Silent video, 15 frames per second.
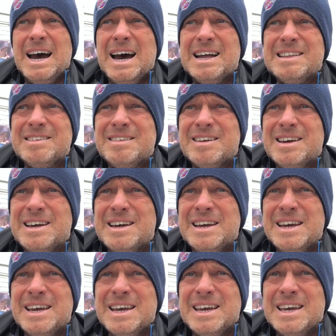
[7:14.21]
And
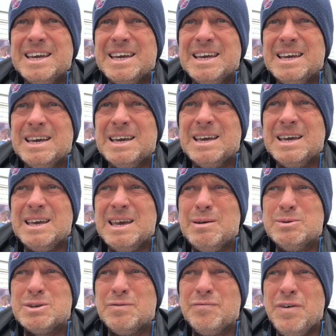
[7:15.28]

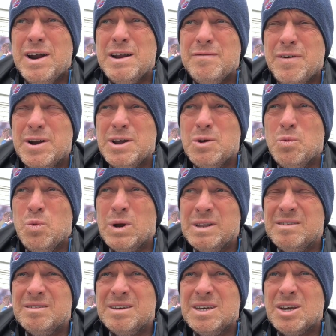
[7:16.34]
it was a very, very
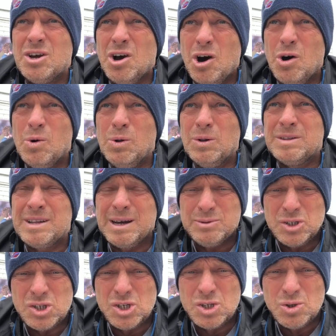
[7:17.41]
windy, cold night. It
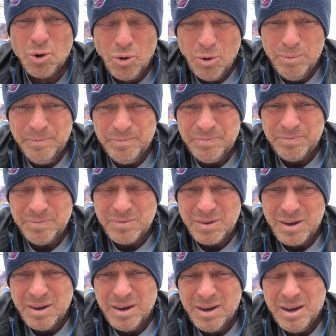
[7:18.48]
was a storm.
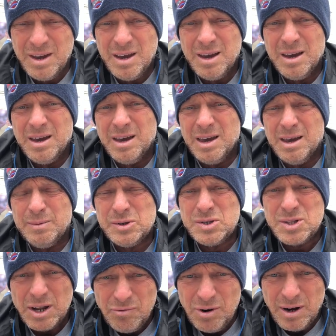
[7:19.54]
It was
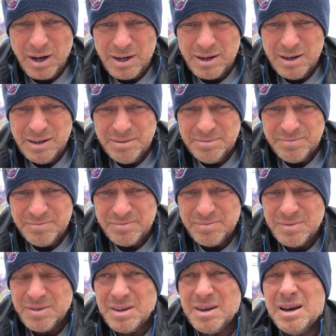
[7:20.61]
thunder and lightning.
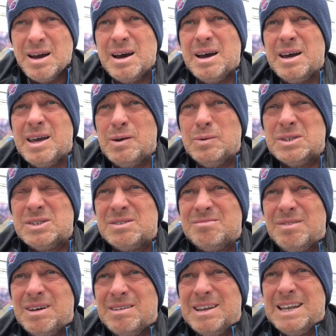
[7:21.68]
It was
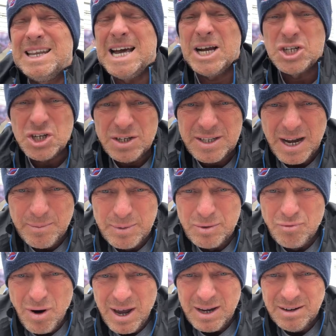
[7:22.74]
lashing down with
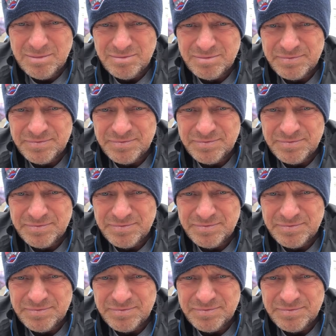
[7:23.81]
rain.